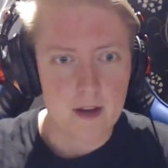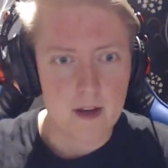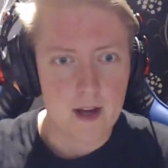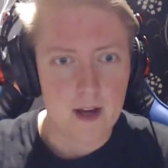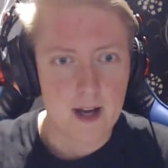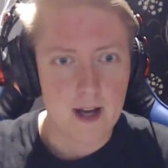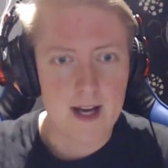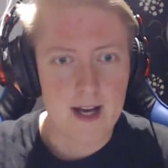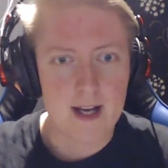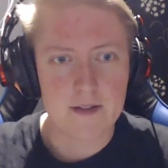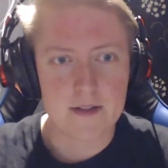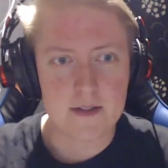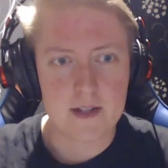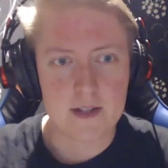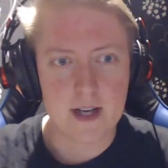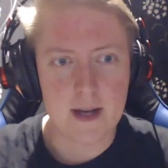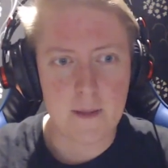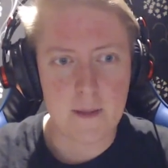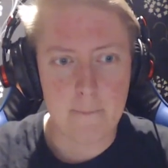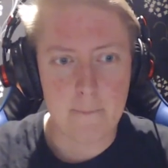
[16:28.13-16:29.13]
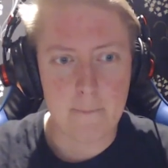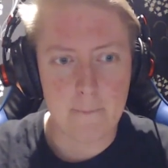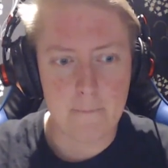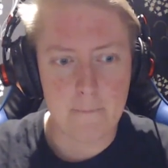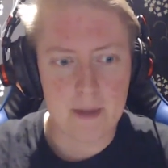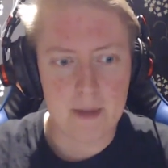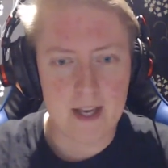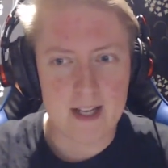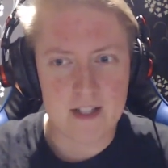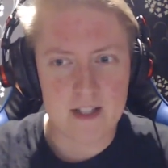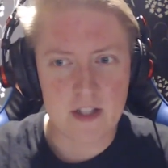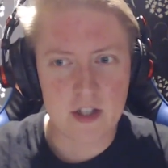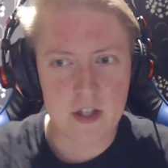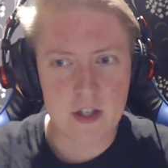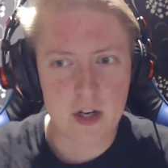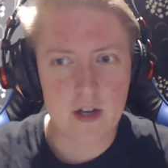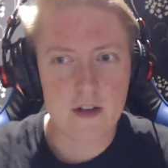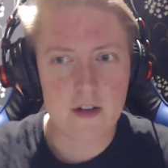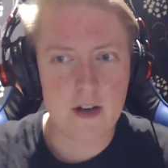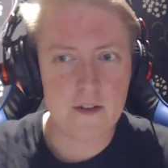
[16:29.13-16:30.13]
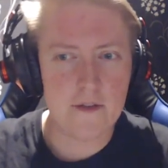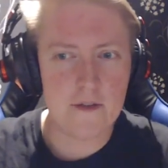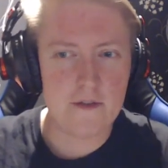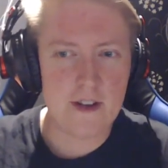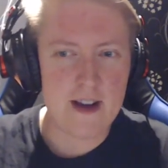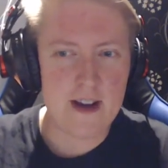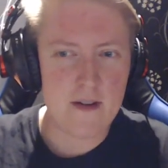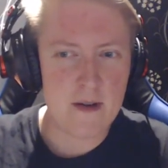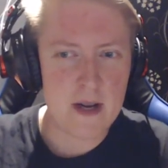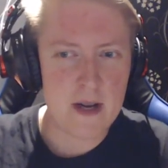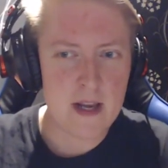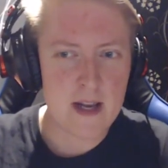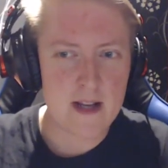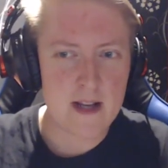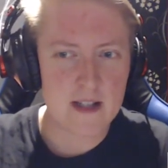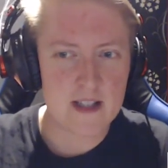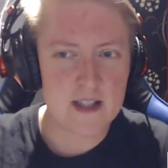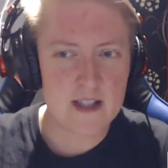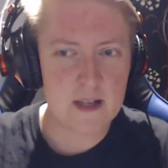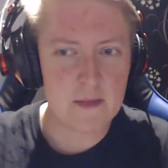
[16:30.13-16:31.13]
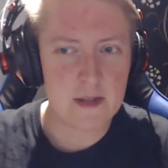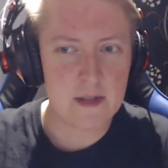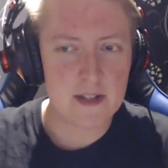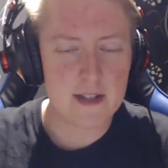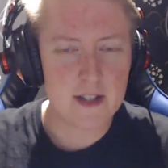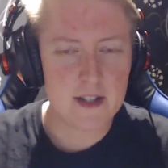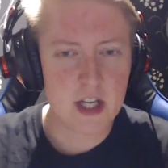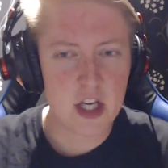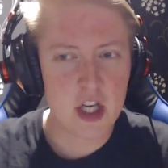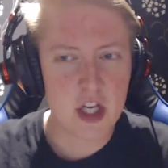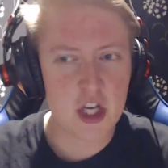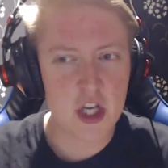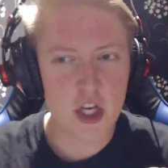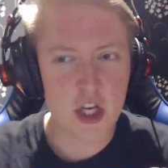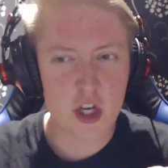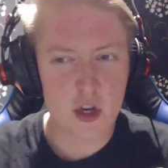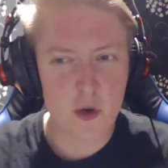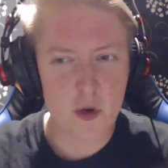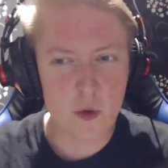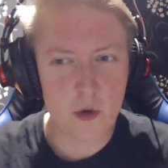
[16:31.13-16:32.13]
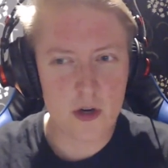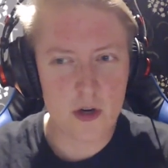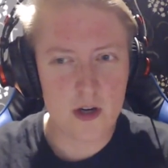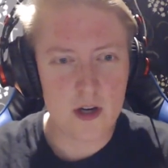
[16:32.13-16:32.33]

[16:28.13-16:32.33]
And it's got a very similar hue